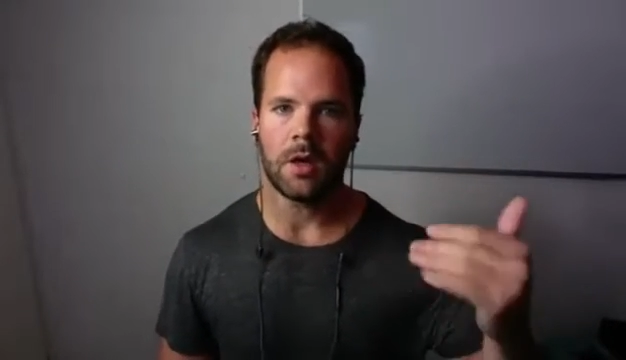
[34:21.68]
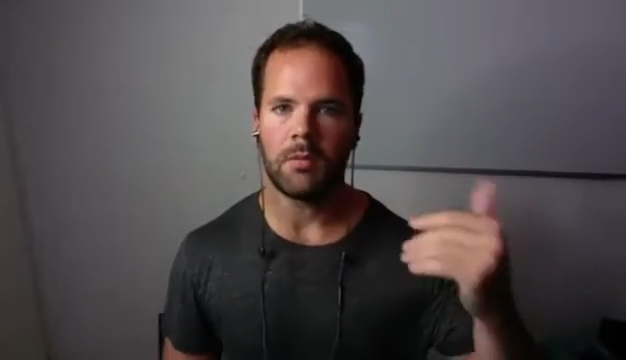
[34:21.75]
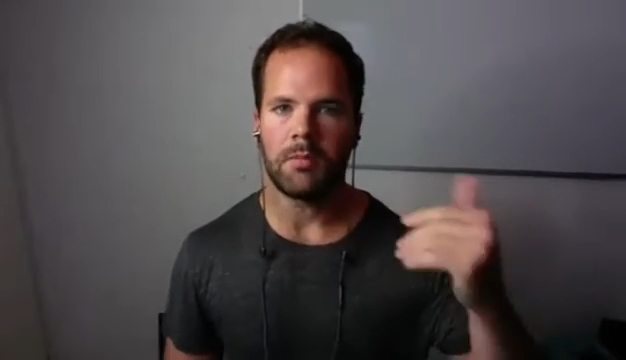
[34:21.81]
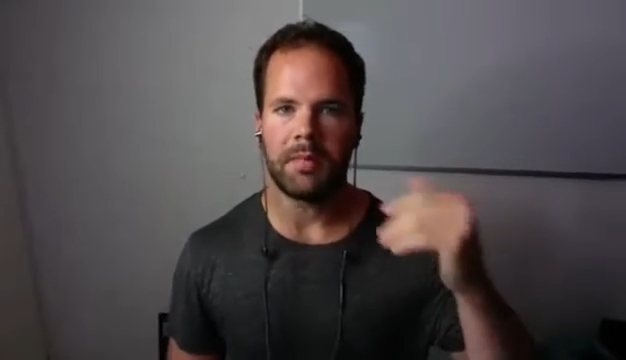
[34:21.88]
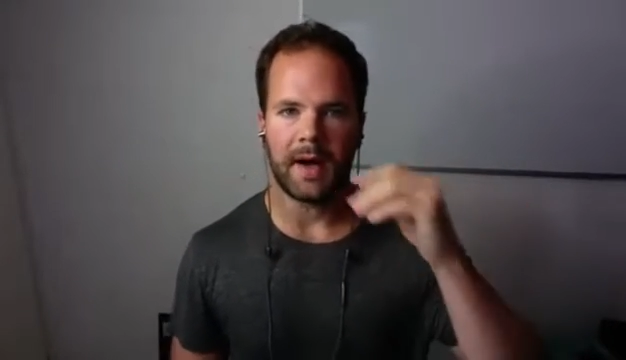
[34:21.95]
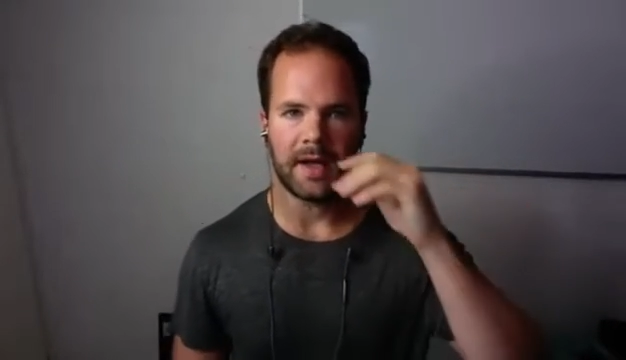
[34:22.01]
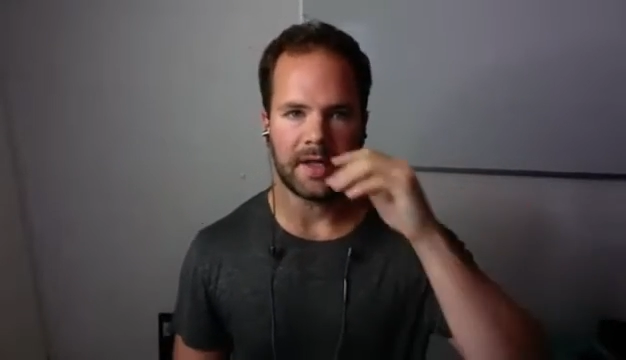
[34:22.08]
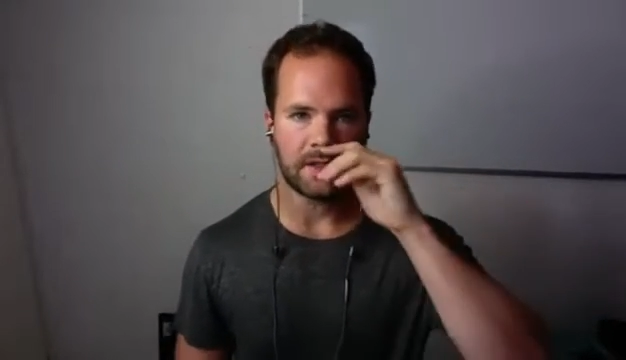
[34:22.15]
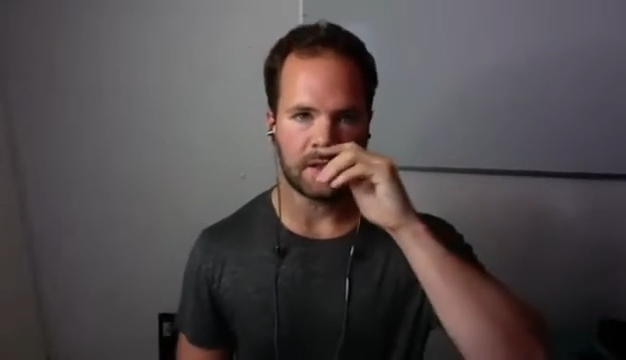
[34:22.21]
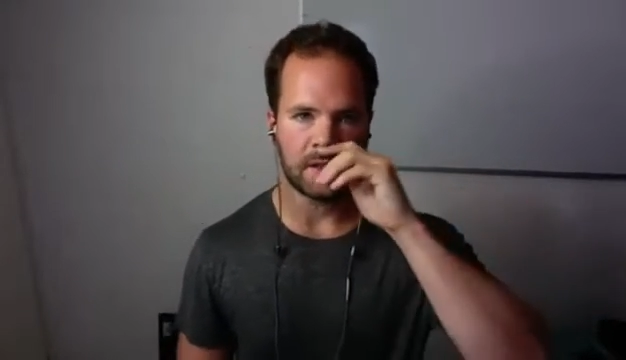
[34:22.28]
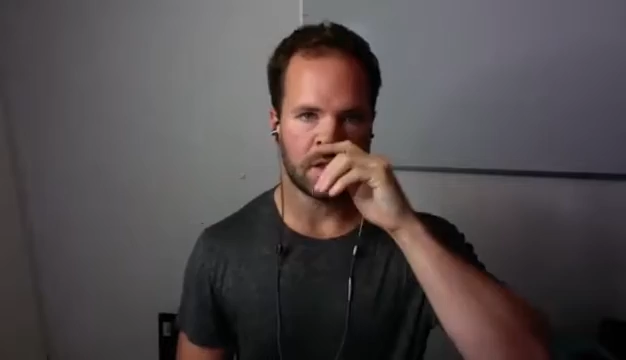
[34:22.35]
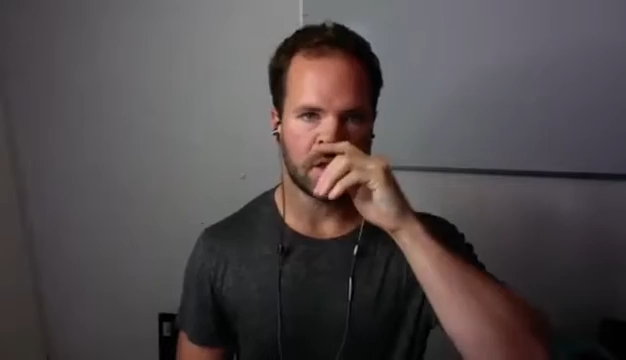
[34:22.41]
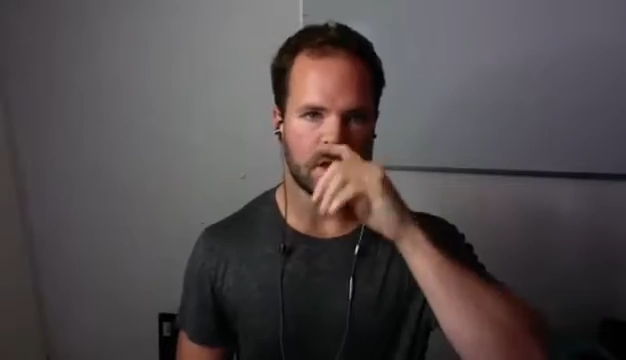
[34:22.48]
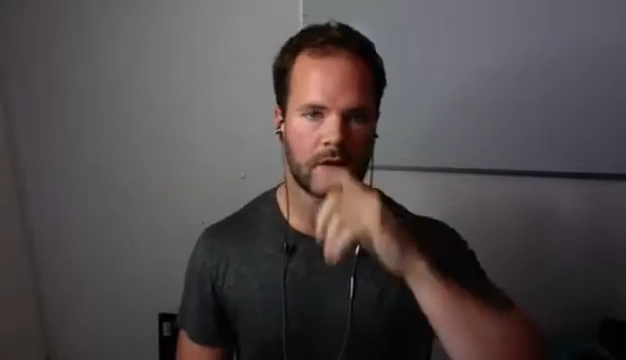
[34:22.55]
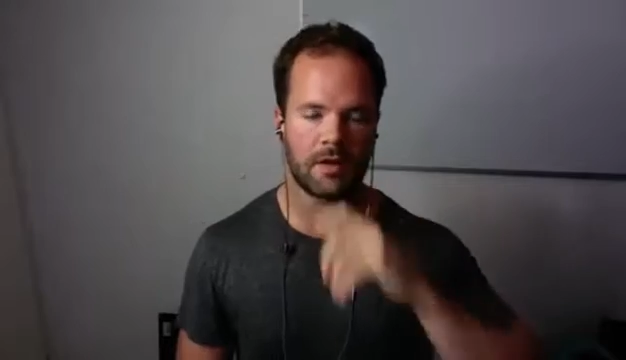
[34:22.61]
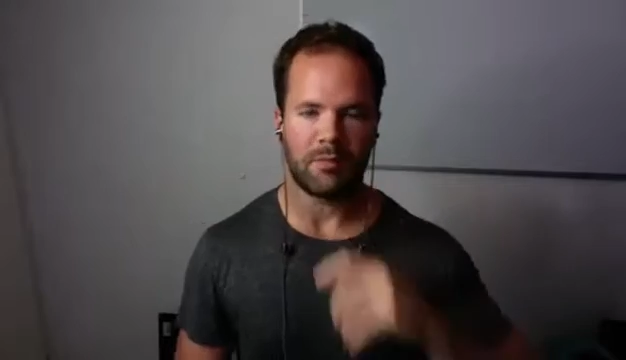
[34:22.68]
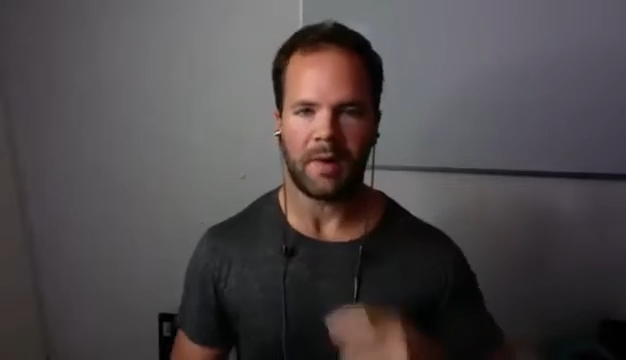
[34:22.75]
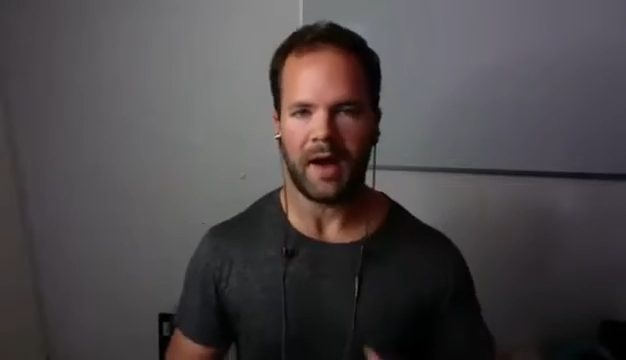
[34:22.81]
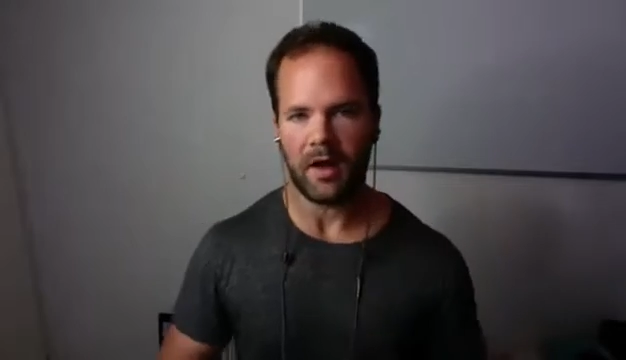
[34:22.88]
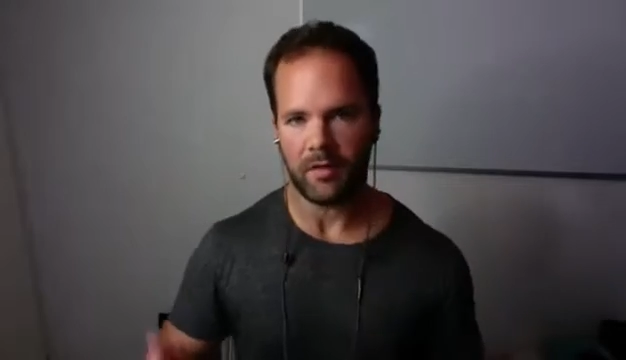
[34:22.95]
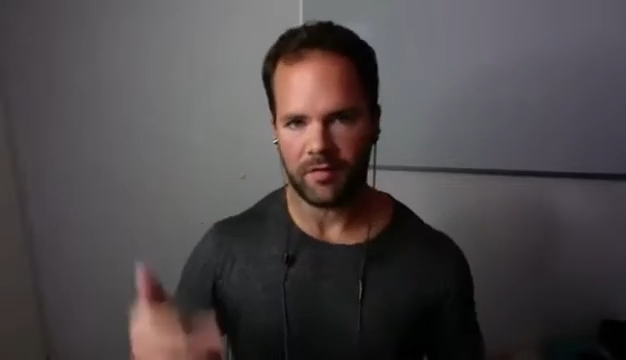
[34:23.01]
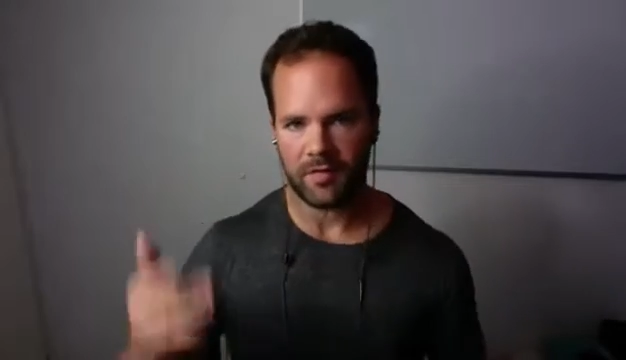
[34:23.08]
But the
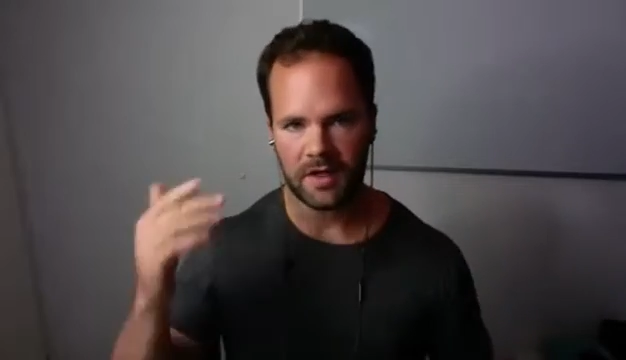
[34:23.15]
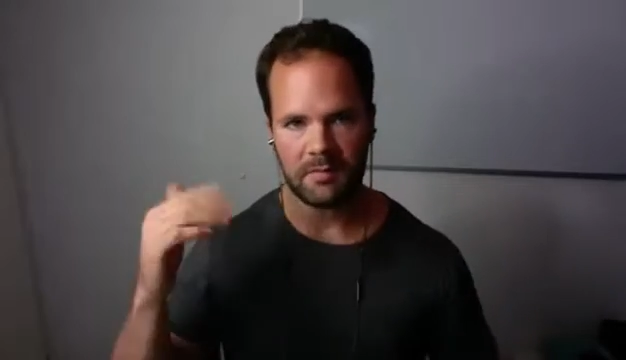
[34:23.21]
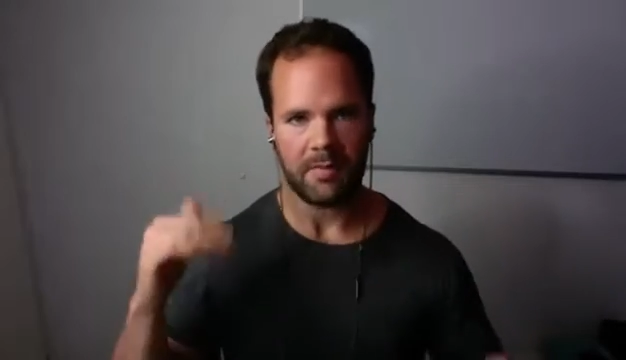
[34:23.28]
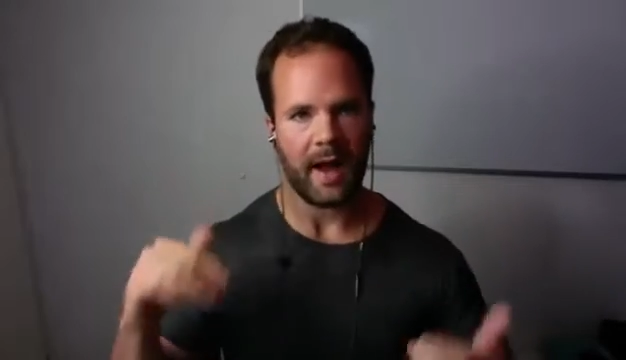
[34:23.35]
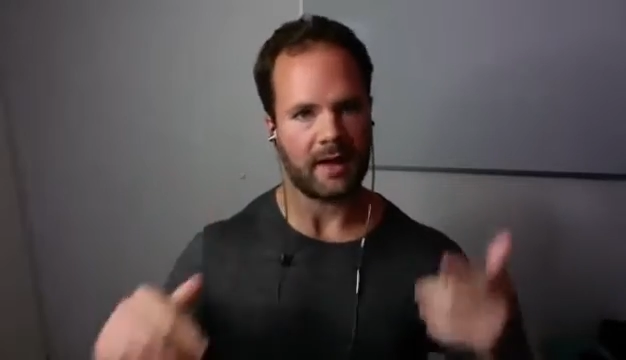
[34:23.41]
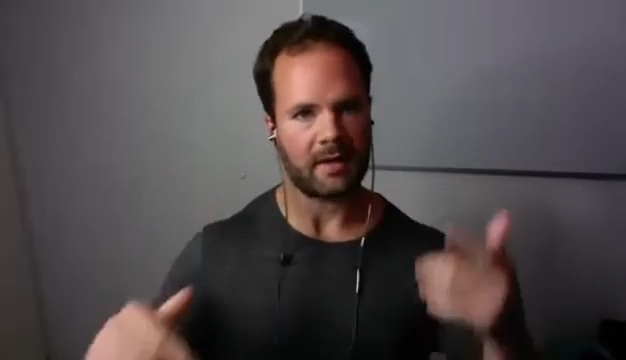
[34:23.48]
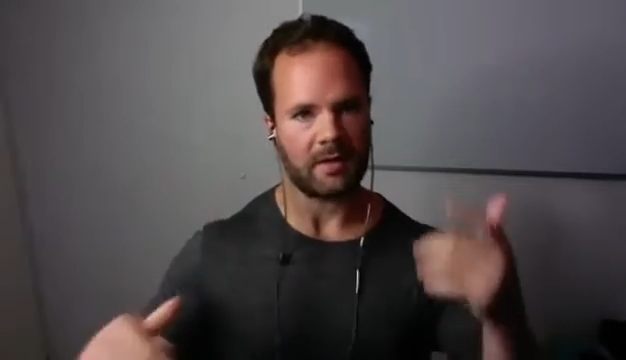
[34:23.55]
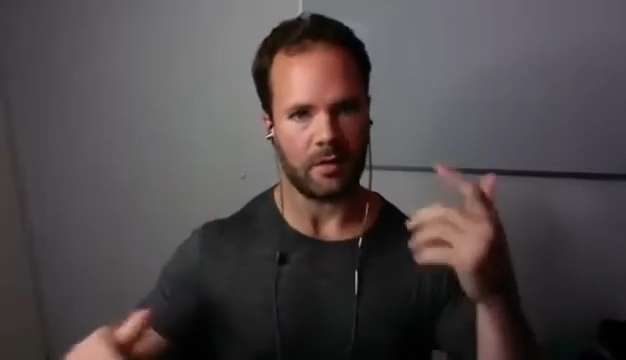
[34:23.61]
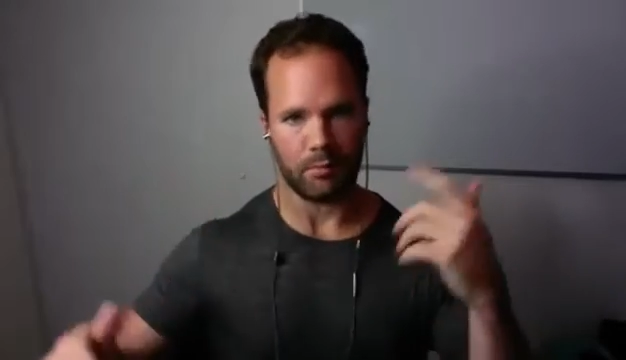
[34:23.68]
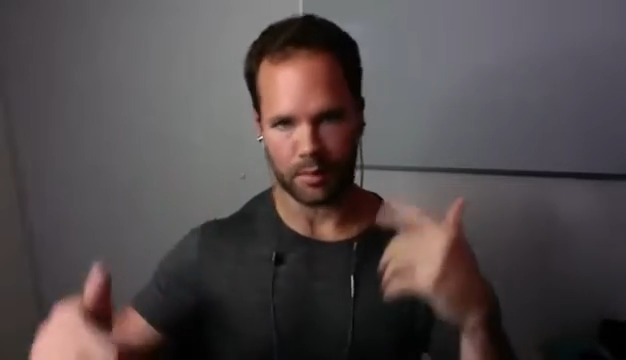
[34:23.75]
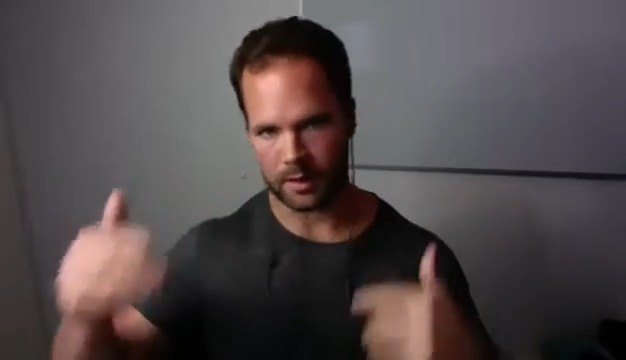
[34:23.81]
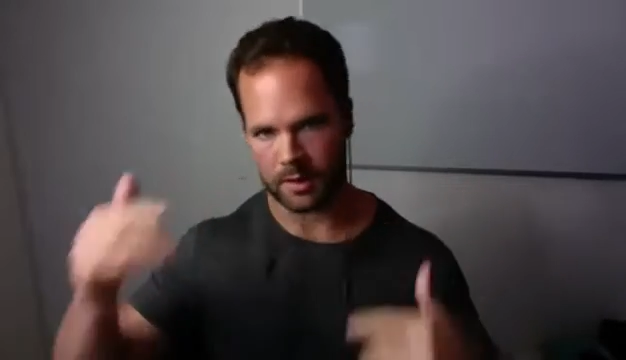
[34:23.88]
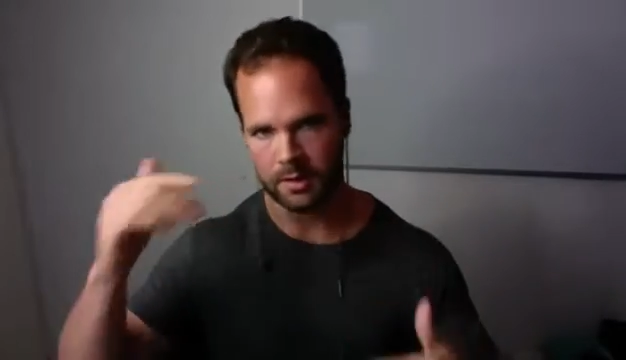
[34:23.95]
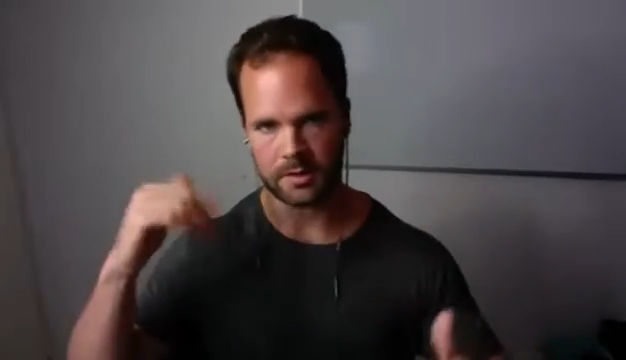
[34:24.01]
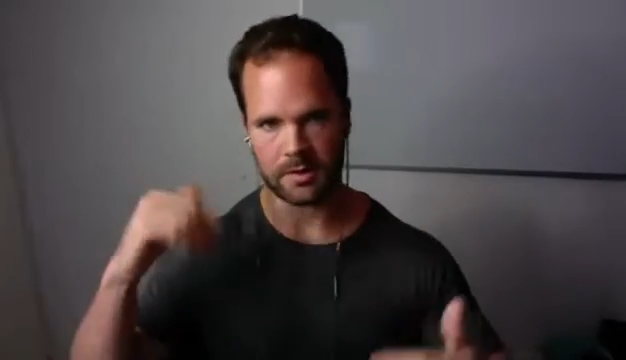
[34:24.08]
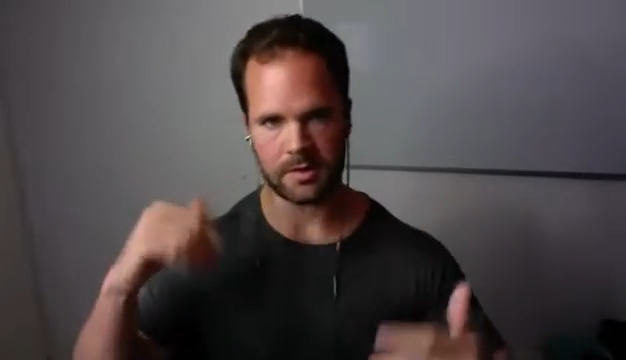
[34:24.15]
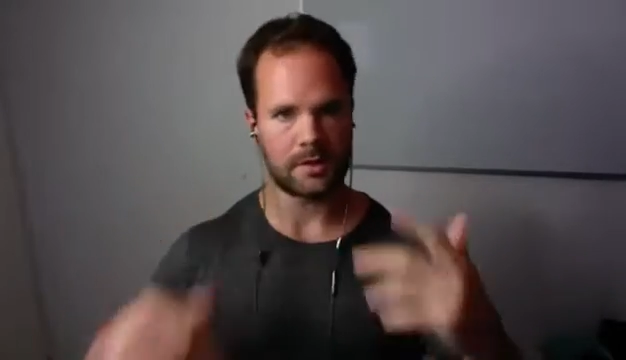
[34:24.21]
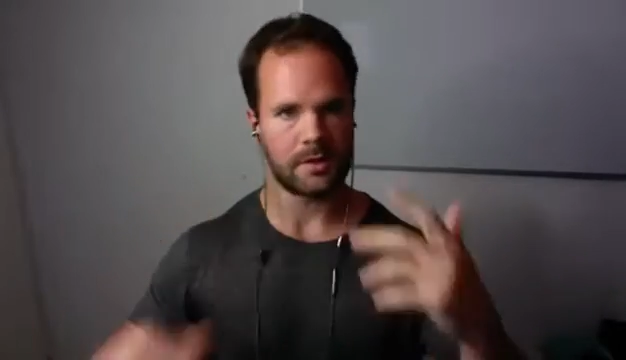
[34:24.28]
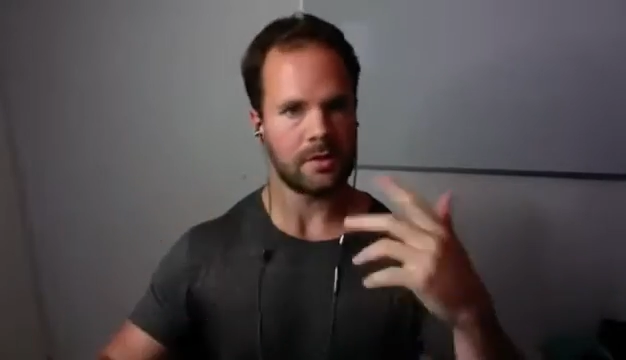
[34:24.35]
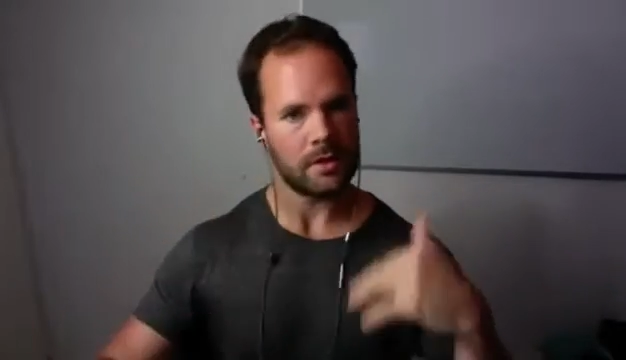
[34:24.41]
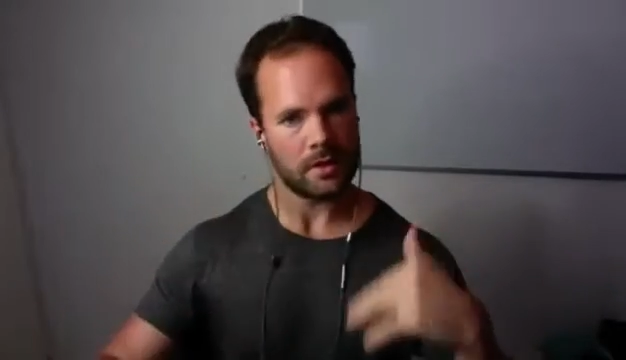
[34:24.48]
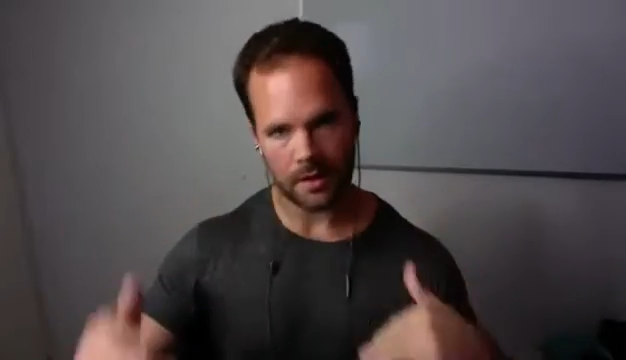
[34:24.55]
biofeedback, the birds,